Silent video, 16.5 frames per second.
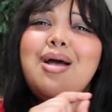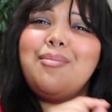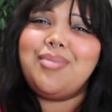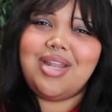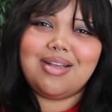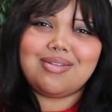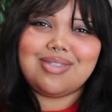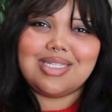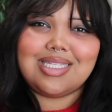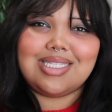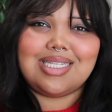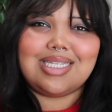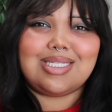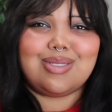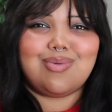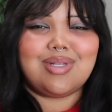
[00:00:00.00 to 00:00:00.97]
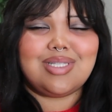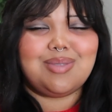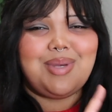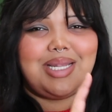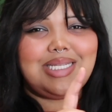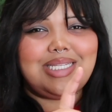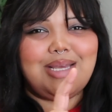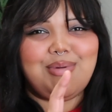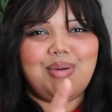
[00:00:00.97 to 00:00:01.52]
but after listening to Once Upon
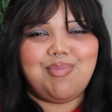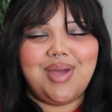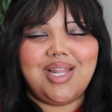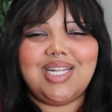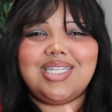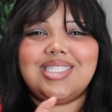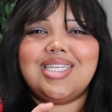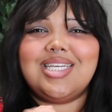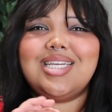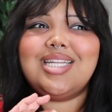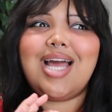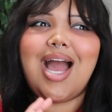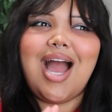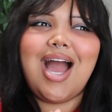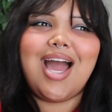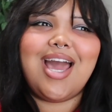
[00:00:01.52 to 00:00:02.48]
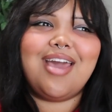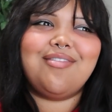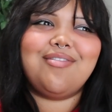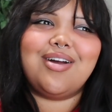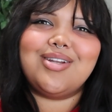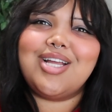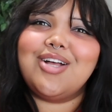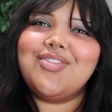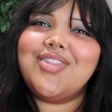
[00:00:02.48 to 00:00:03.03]
a Time at Bennington, I
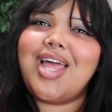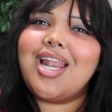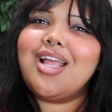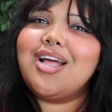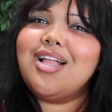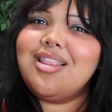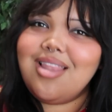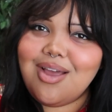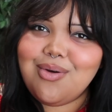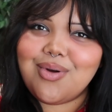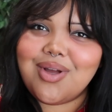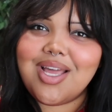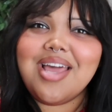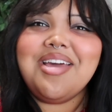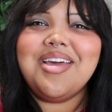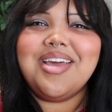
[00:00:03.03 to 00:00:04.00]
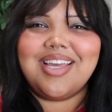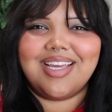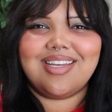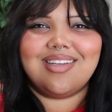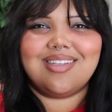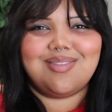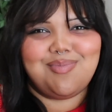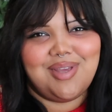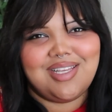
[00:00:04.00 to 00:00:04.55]
found out that Cloak
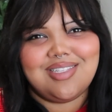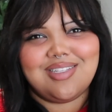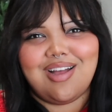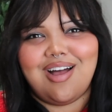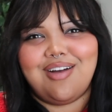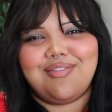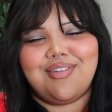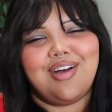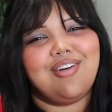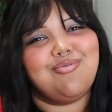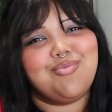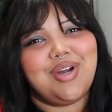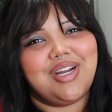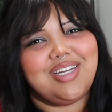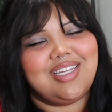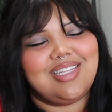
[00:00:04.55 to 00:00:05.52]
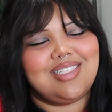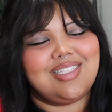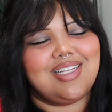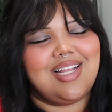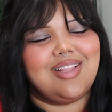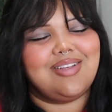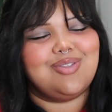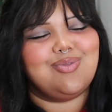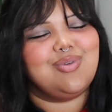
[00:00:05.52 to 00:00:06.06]
is based off of Bret Easton
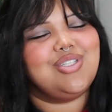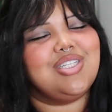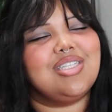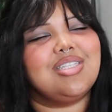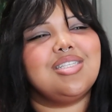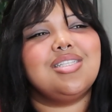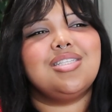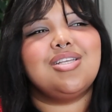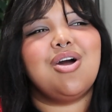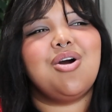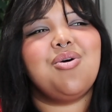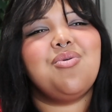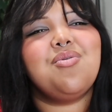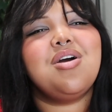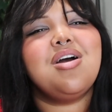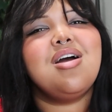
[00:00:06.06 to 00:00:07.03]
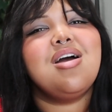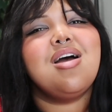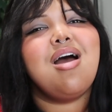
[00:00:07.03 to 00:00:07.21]
Ellis, which is so